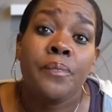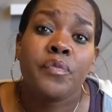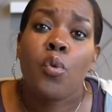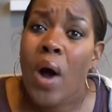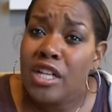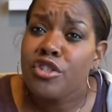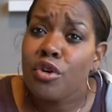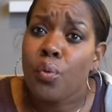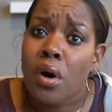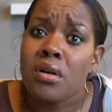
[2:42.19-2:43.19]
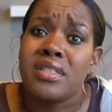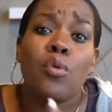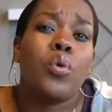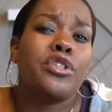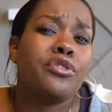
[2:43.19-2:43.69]
Watch your words and
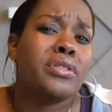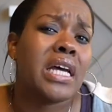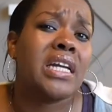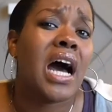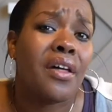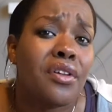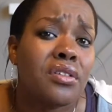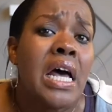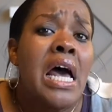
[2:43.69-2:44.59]
what you say to others.